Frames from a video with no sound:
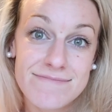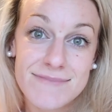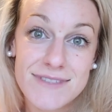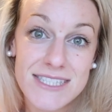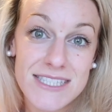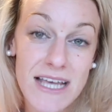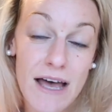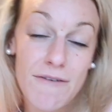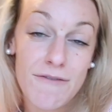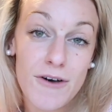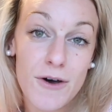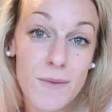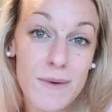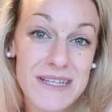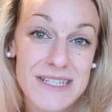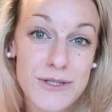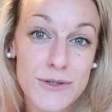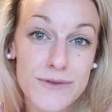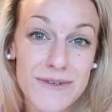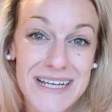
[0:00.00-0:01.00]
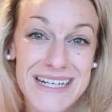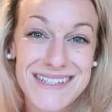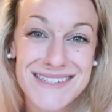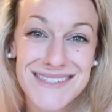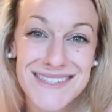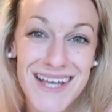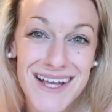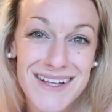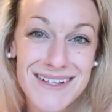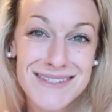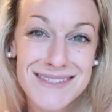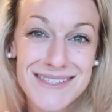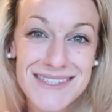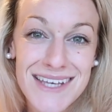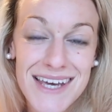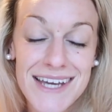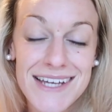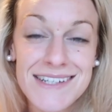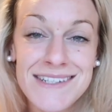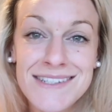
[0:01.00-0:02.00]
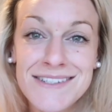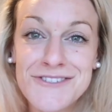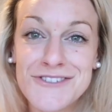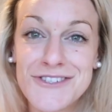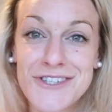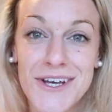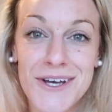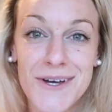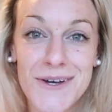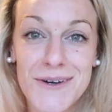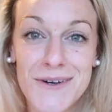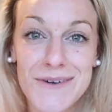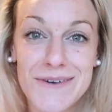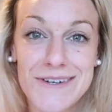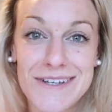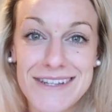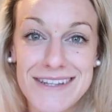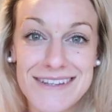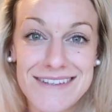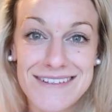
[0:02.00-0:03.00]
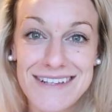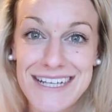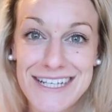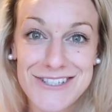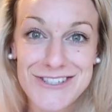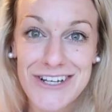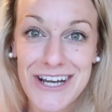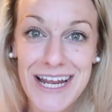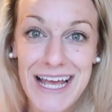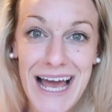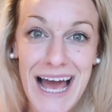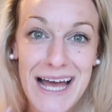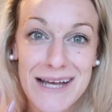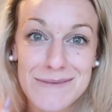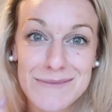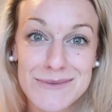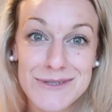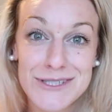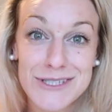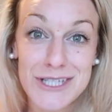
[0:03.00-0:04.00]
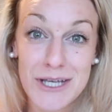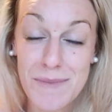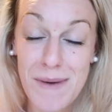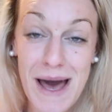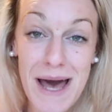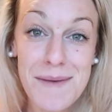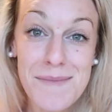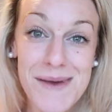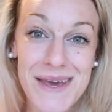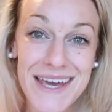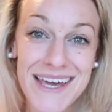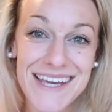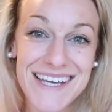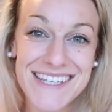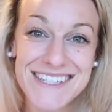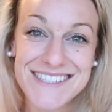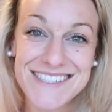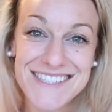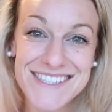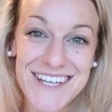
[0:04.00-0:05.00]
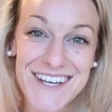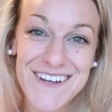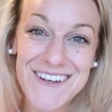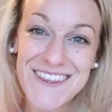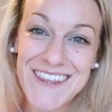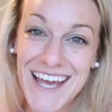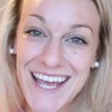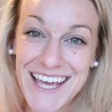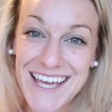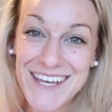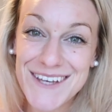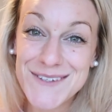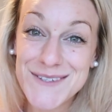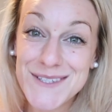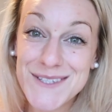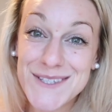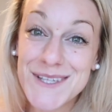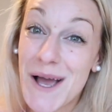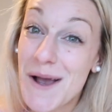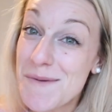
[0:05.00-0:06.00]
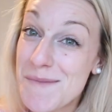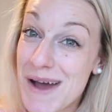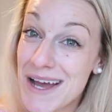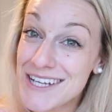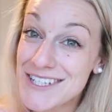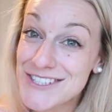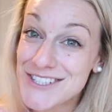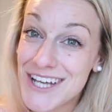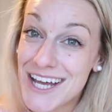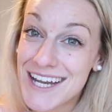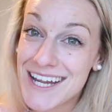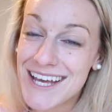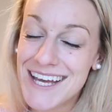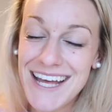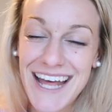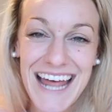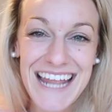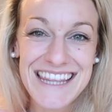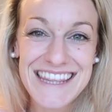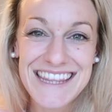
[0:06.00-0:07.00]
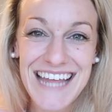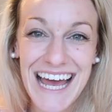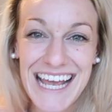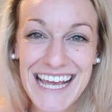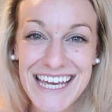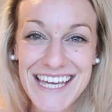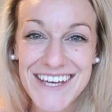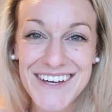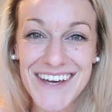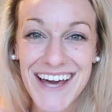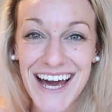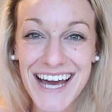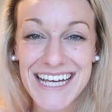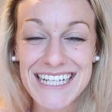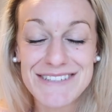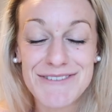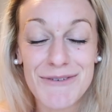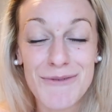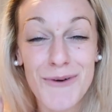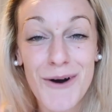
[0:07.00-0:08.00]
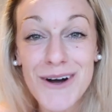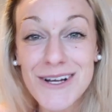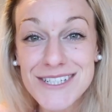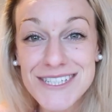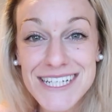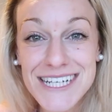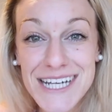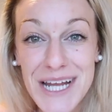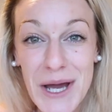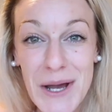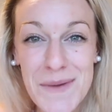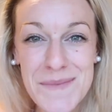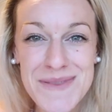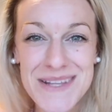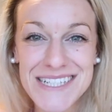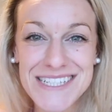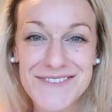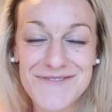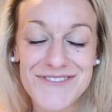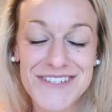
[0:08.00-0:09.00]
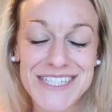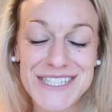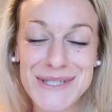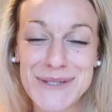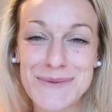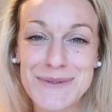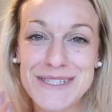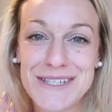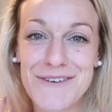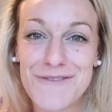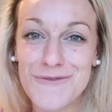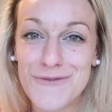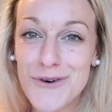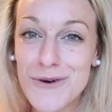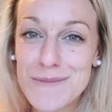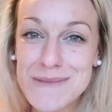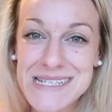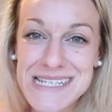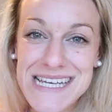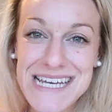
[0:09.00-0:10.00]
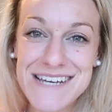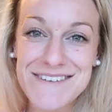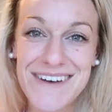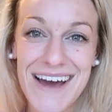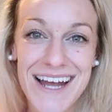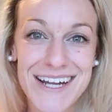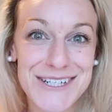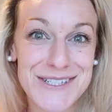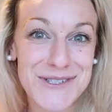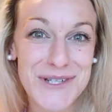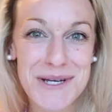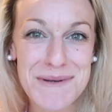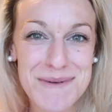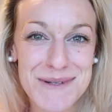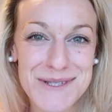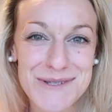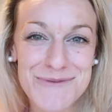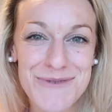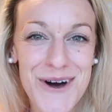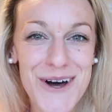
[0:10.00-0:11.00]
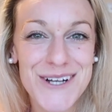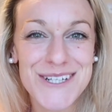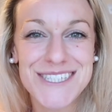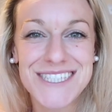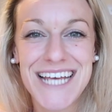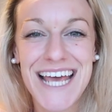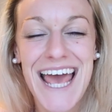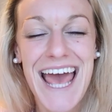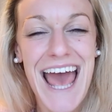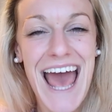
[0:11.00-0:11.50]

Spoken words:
suffer with sort of like dull skin. So literally, I'm super happy. So thank you so much, Jenna. And thank you guys for watching. I hope this video was informative and enjoyable to watch.